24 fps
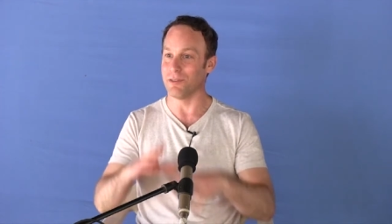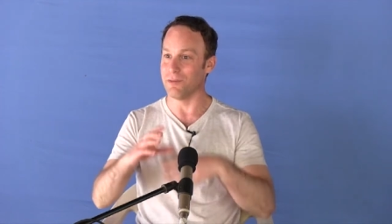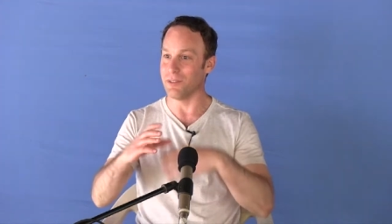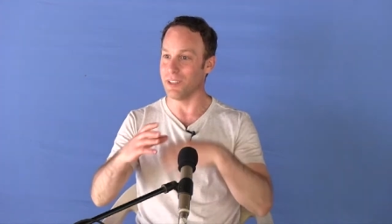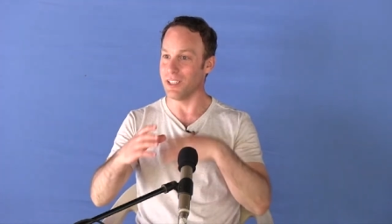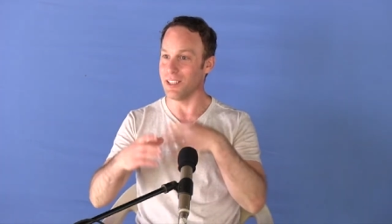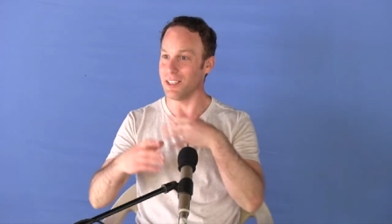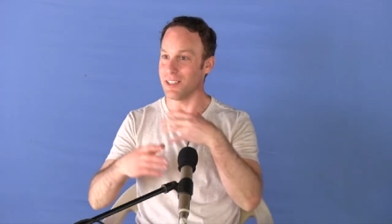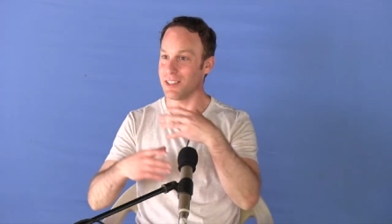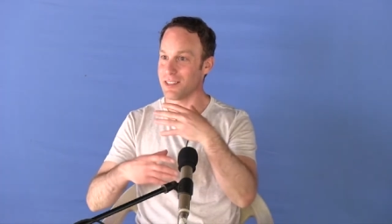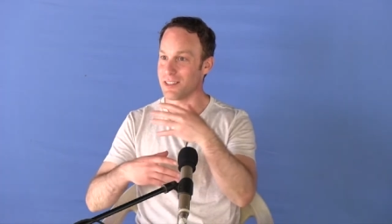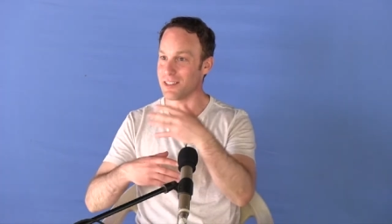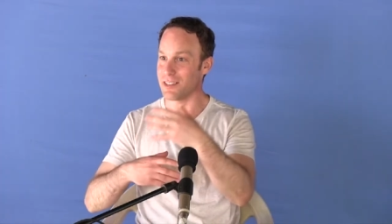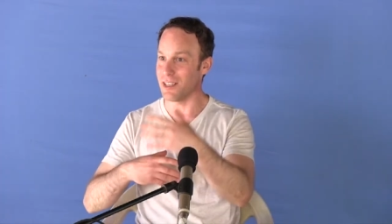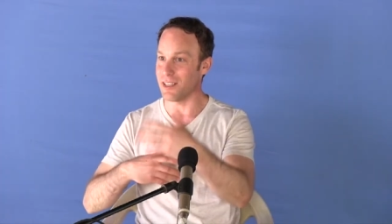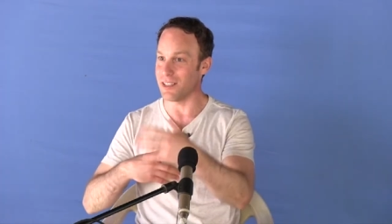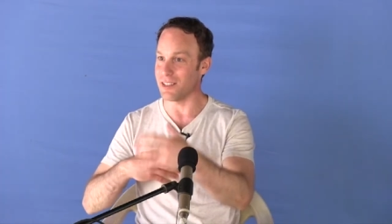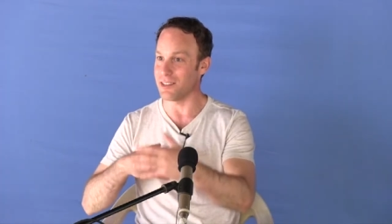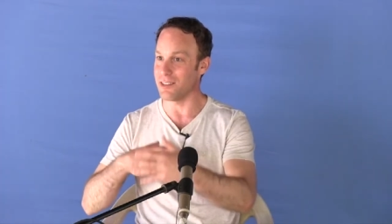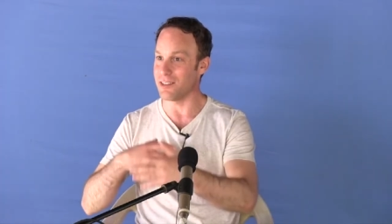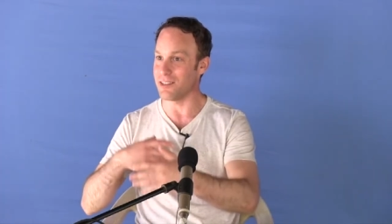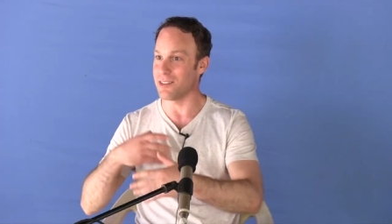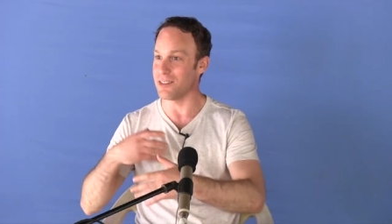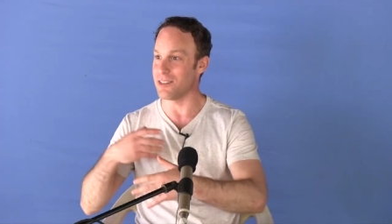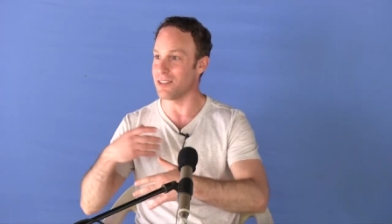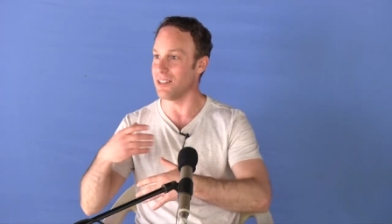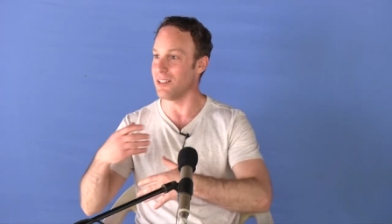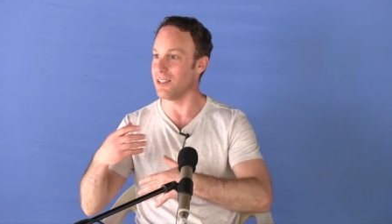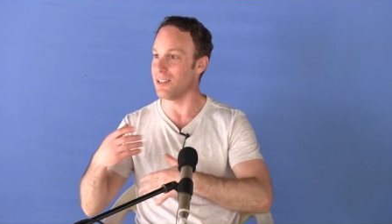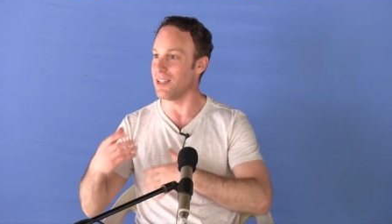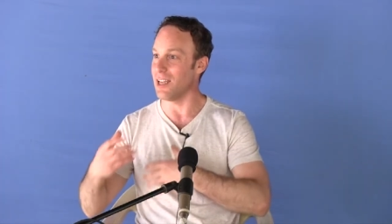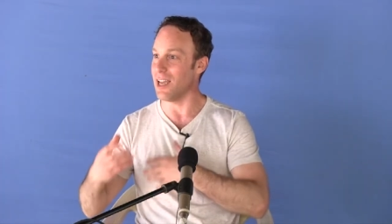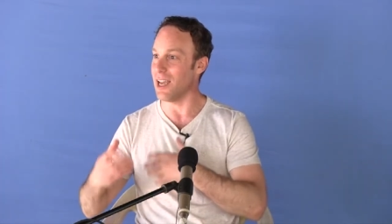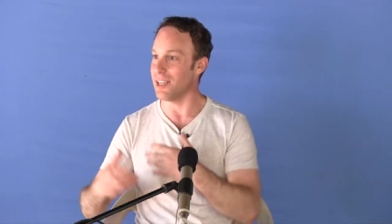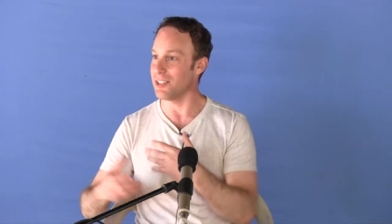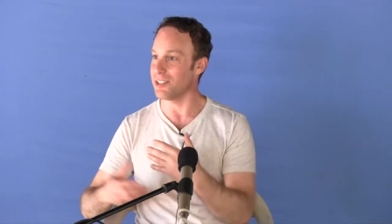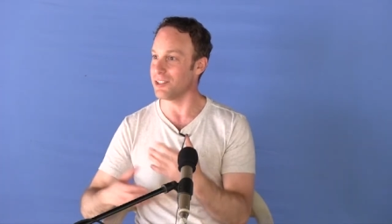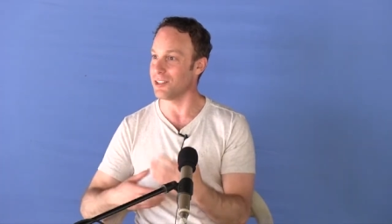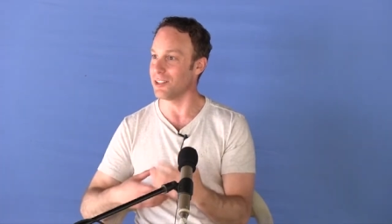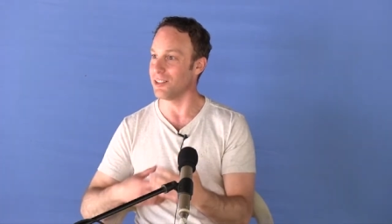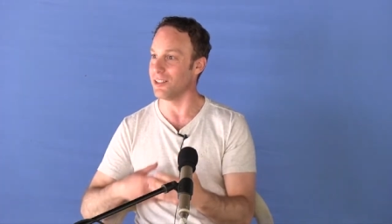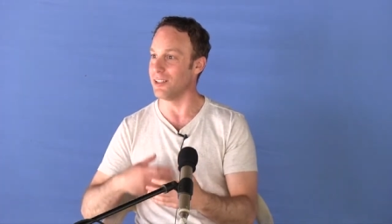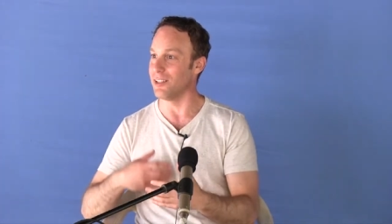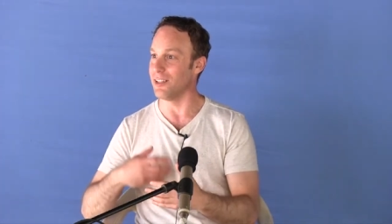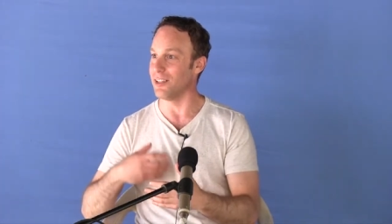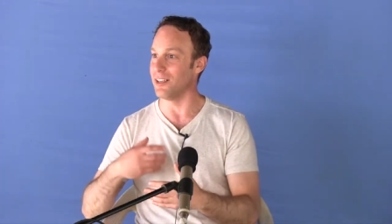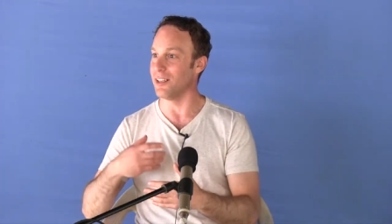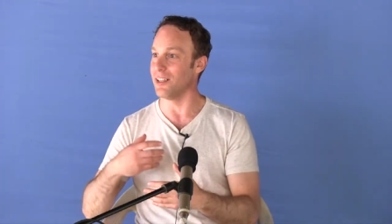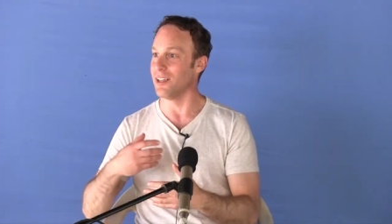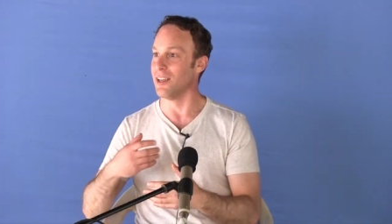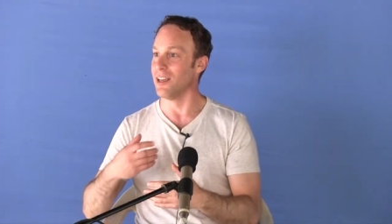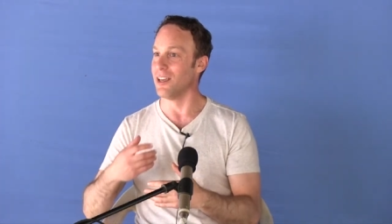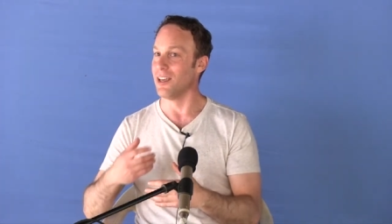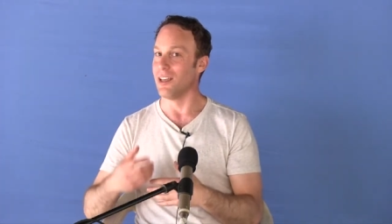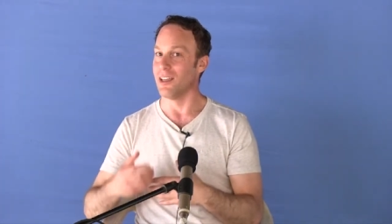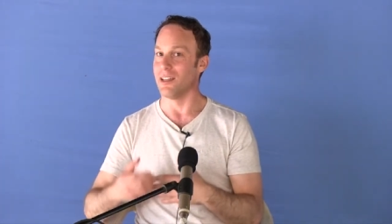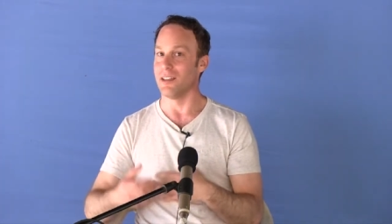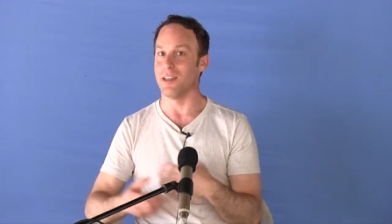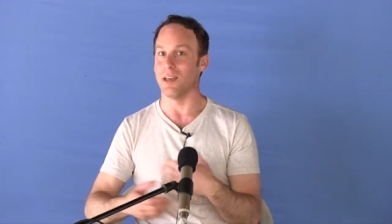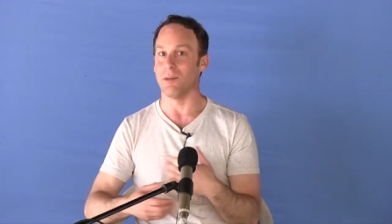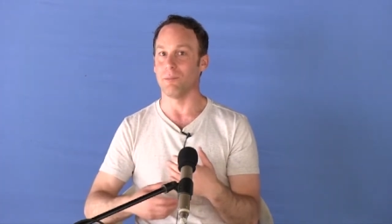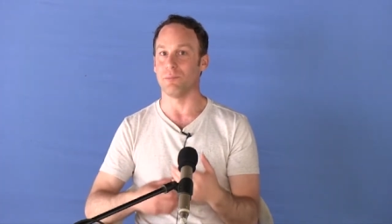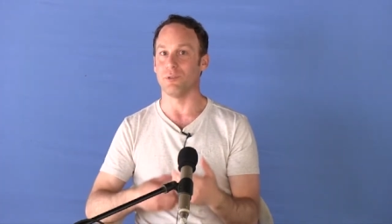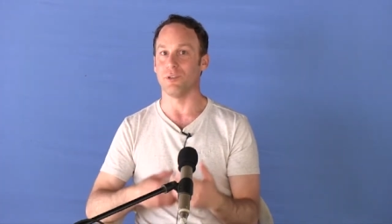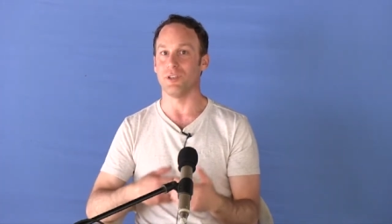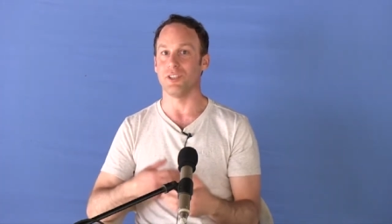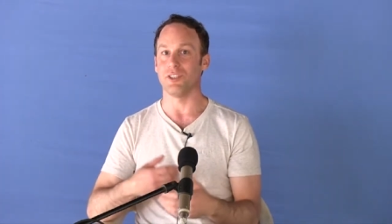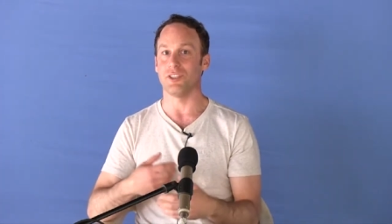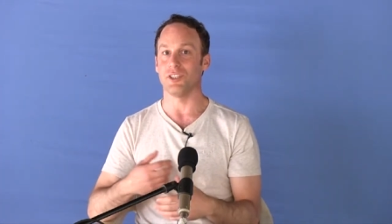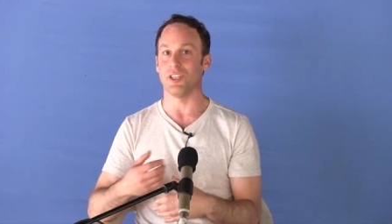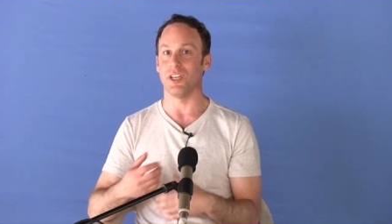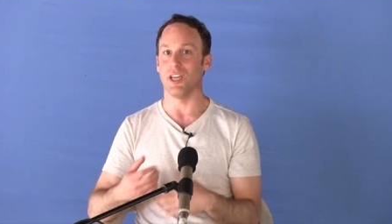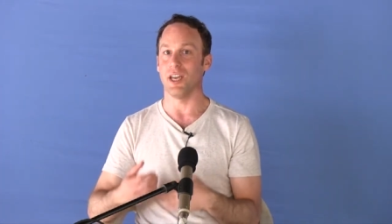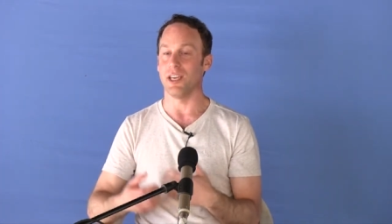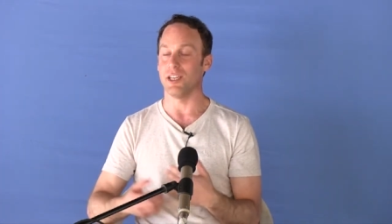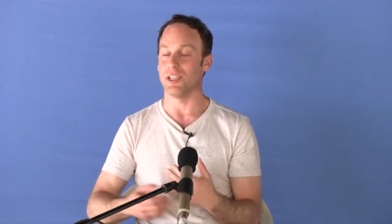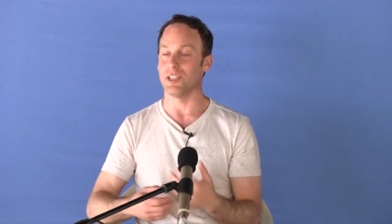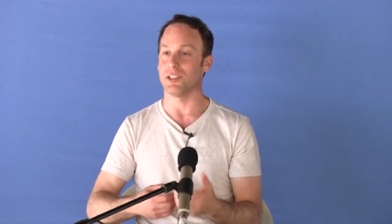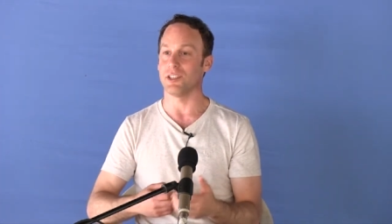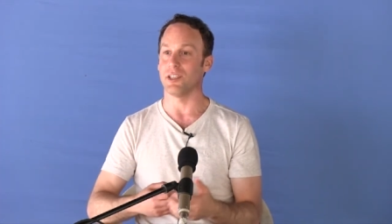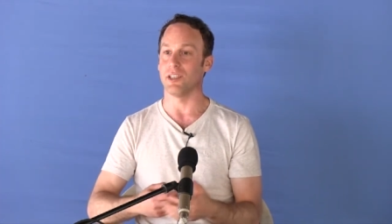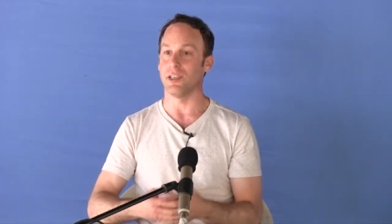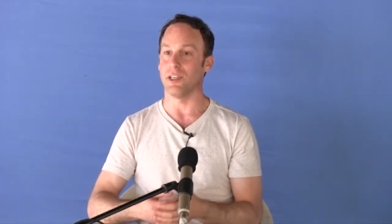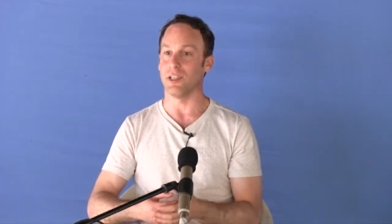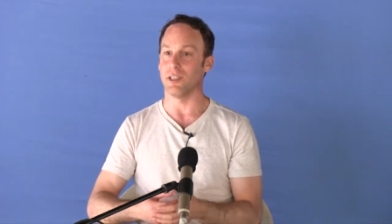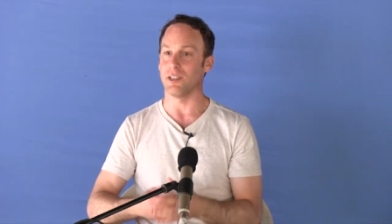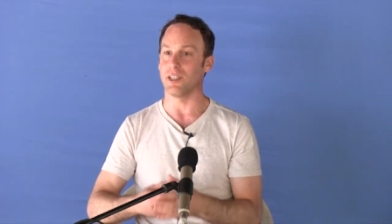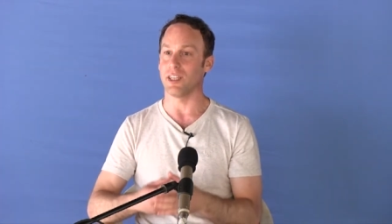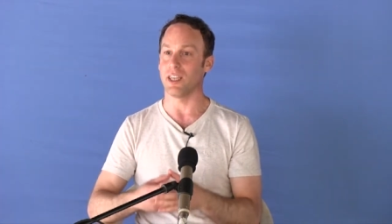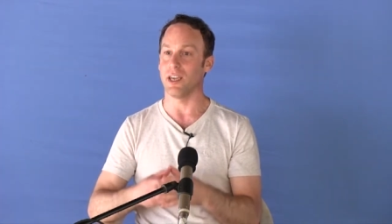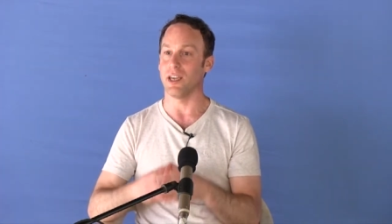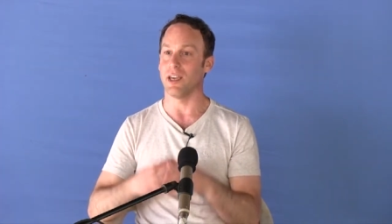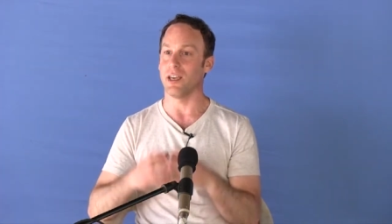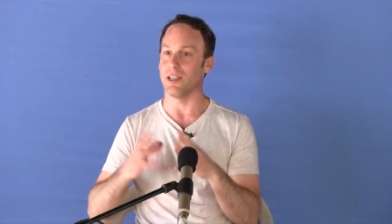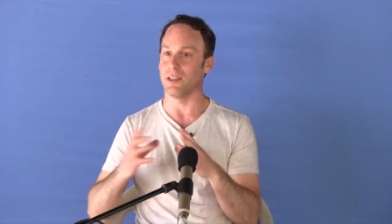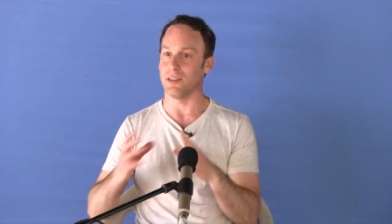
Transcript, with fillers: really start to see naturally the appreciation and care.